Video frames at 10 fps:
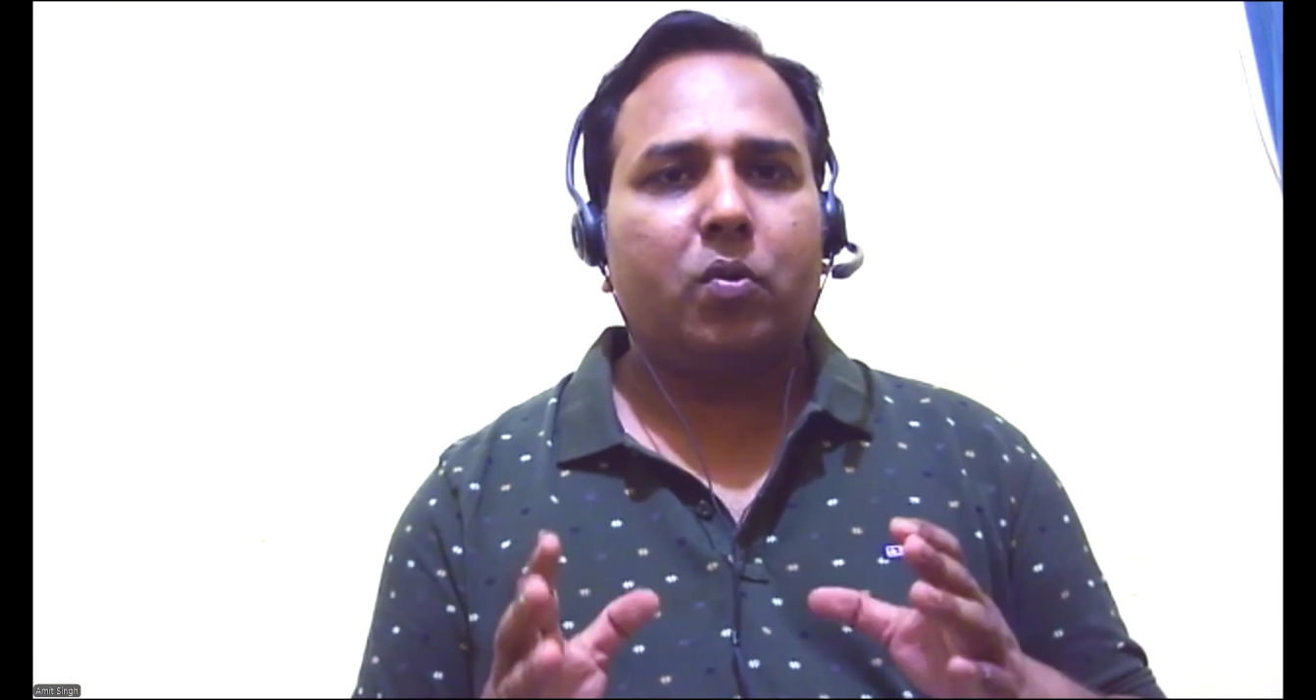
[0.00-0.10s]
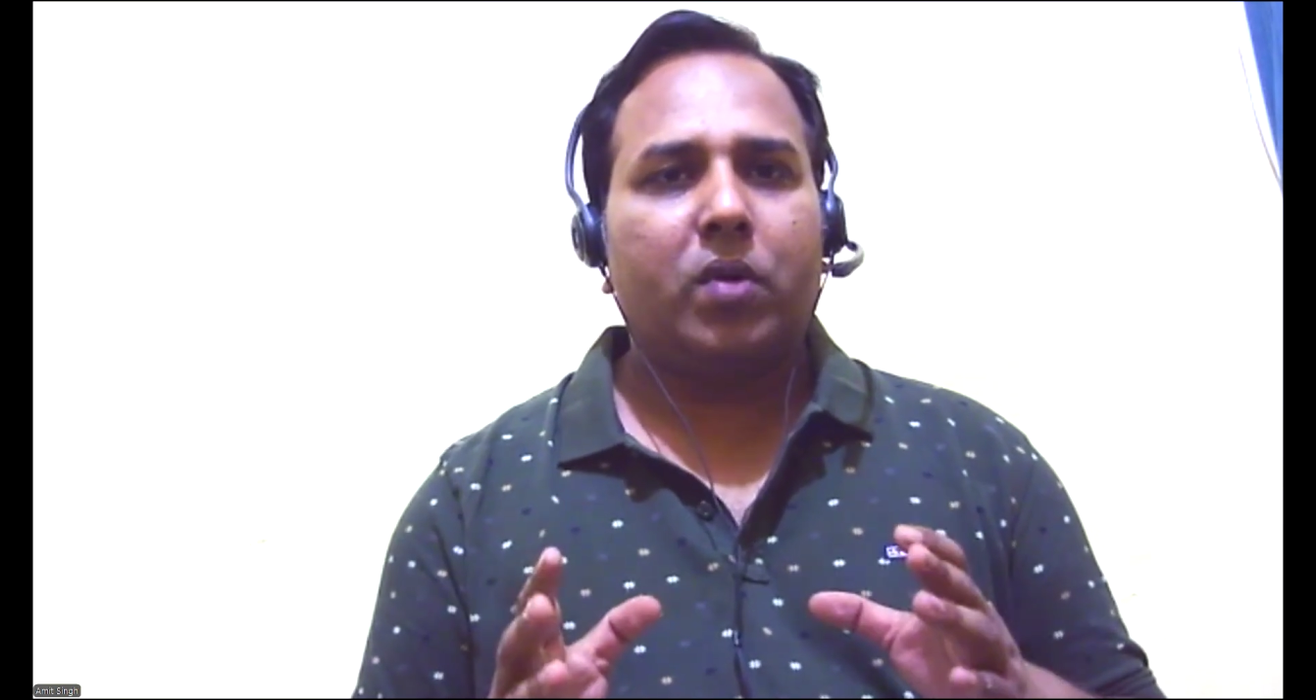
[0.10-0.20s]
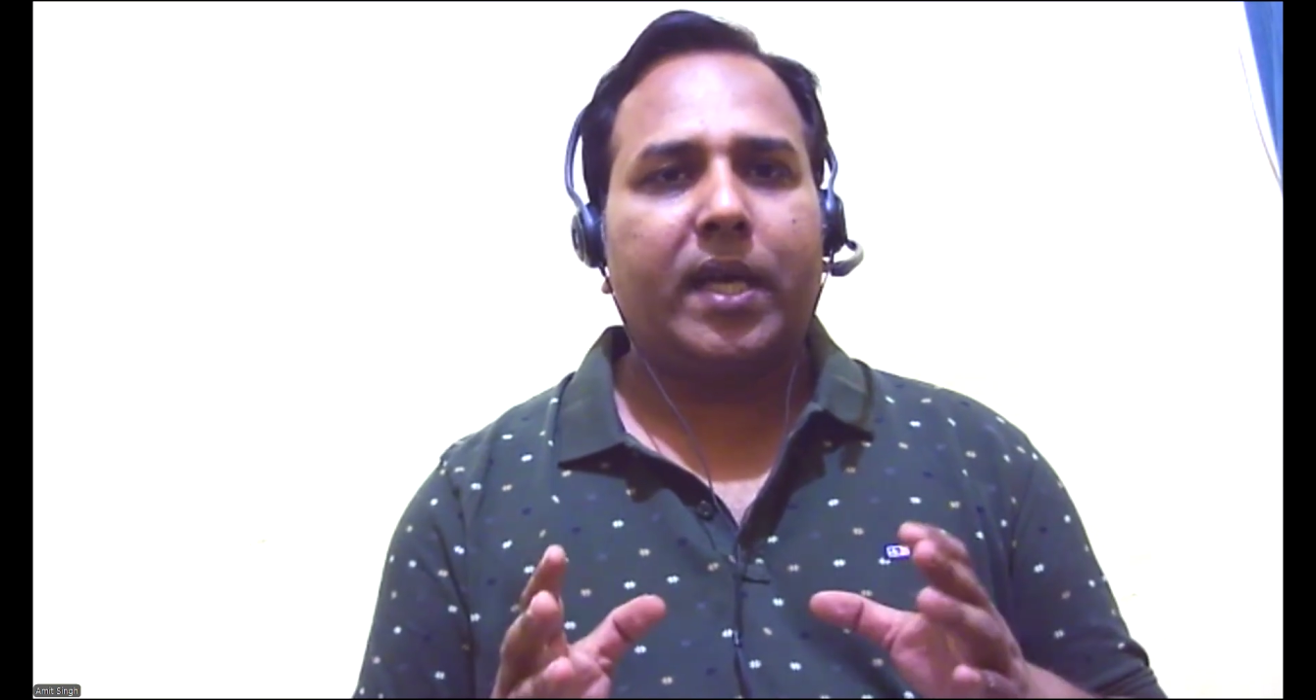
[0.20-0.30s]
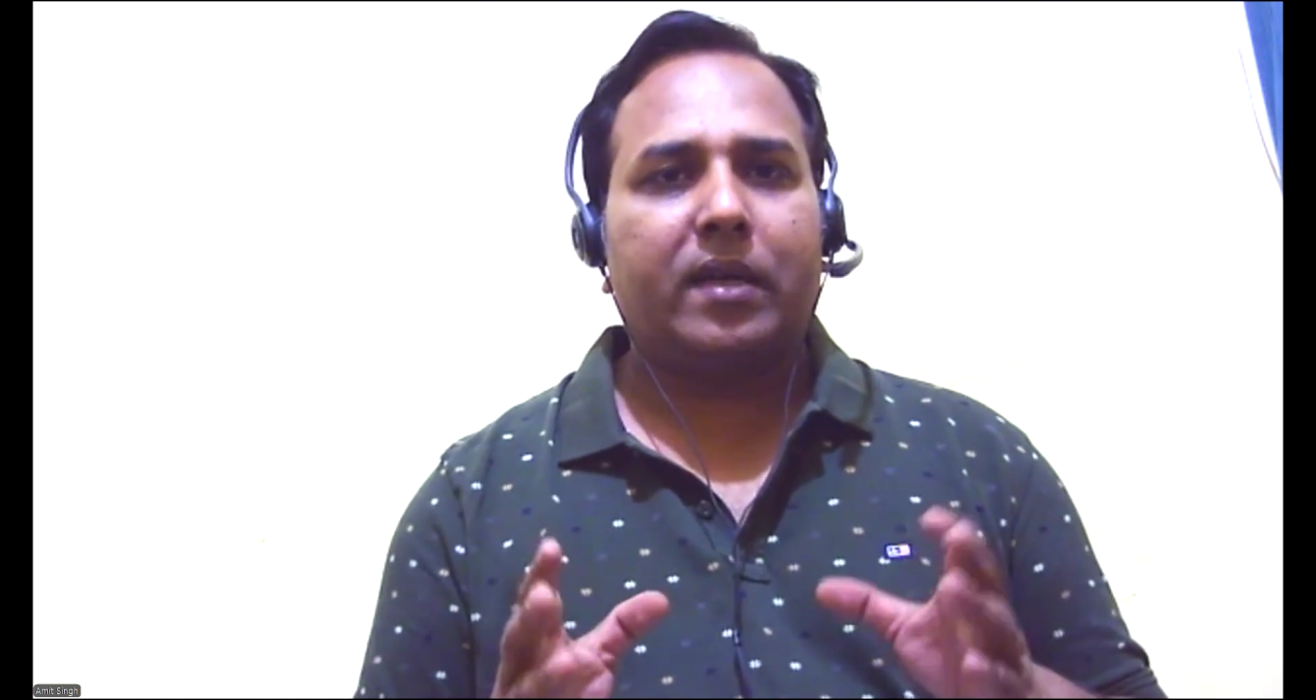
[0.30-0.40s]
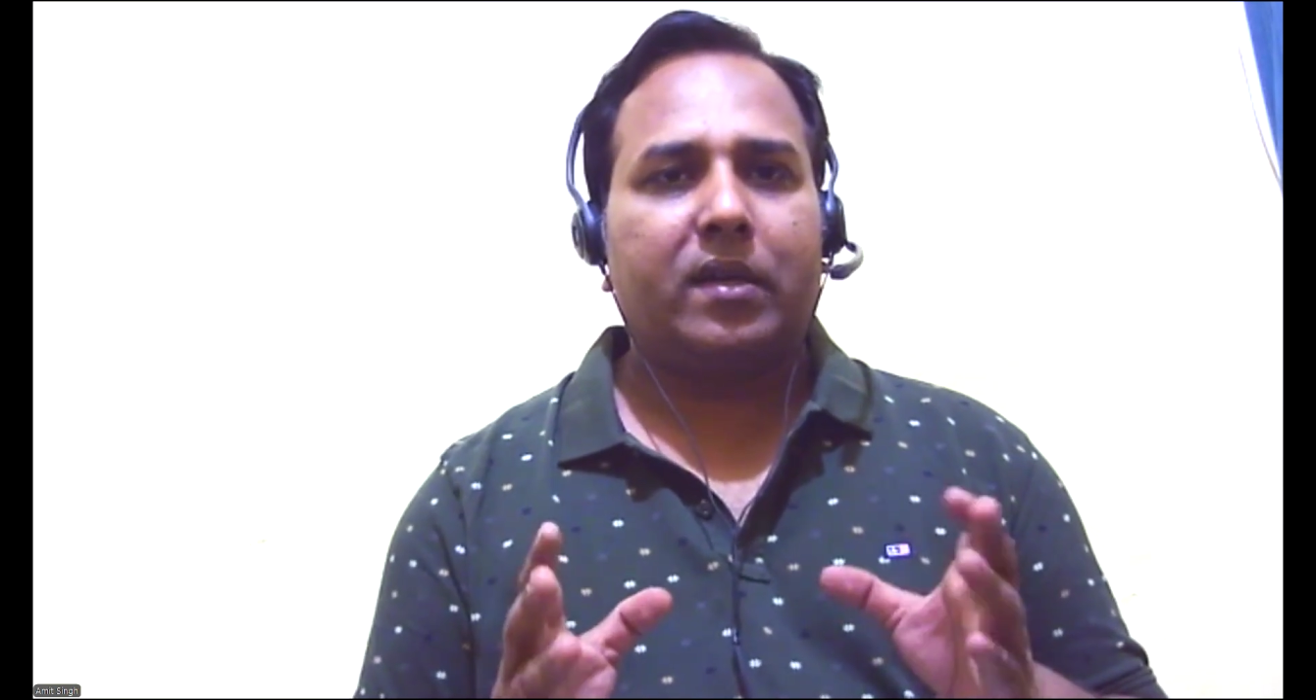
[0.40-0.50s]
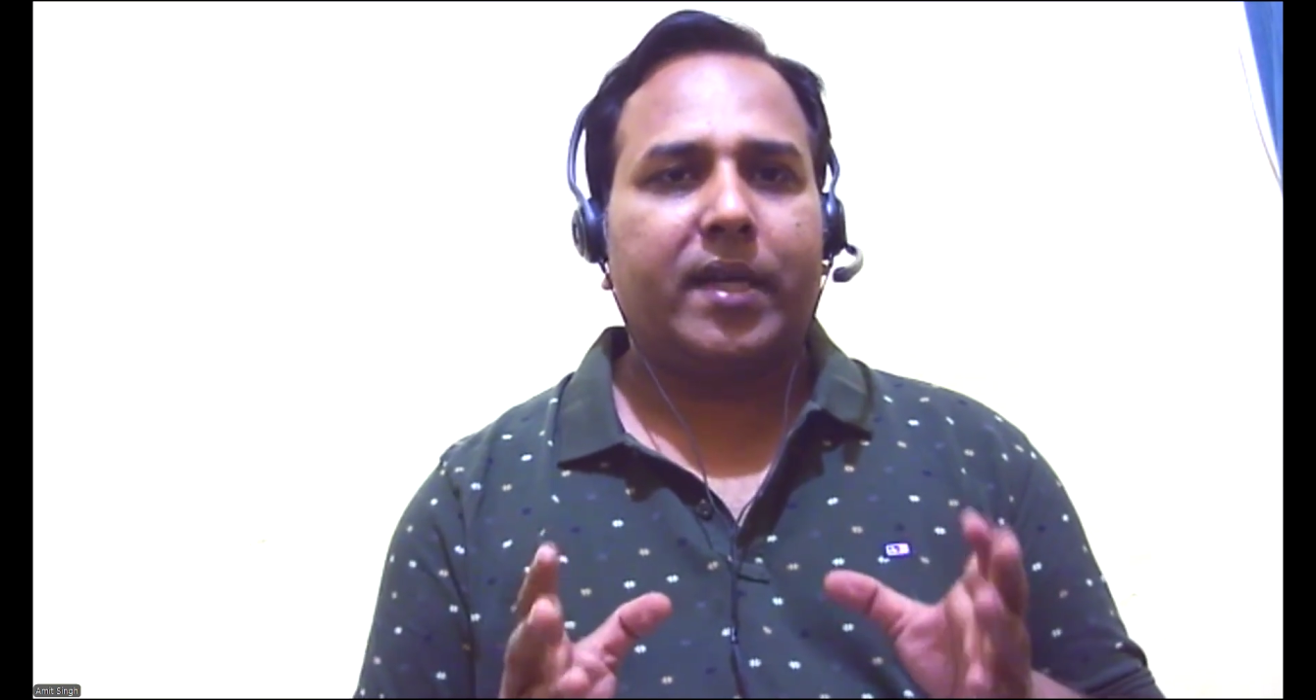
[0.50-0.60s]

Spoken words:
code are